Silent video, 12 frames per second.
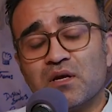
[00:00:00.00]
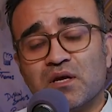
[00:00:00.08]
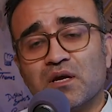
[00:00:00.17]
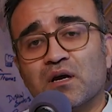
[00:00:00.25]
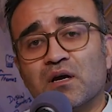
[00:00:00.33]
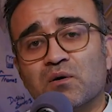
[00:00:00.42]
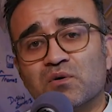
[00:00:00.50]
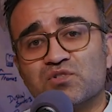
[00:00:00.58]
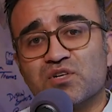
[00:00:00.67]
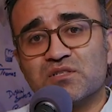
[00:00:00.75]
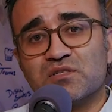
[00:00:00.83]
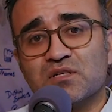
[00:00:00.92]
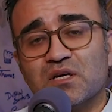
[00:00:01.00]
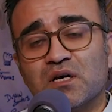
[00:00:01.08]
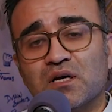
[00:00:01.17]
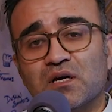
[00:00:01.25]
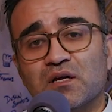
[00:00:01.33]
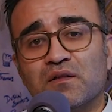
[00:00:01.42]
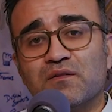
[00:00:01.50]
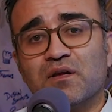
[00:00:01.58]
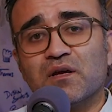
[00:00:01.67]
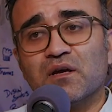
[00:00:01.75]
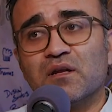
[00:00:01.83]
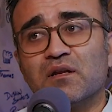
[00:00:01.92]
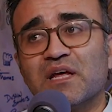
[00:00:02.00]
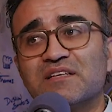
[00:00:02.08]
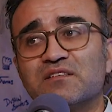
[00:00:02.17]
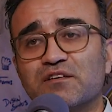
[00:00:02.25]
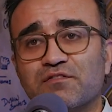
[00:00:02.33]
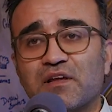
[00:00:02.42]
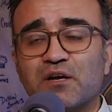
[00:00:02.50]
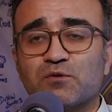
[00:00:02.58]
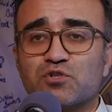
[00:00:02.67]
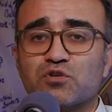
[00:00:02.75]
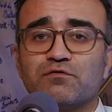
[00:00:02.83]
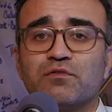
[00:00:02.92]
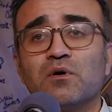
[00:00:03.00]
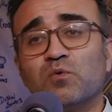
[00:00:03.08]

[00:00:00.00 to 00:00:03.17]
Yeah, which is the native language of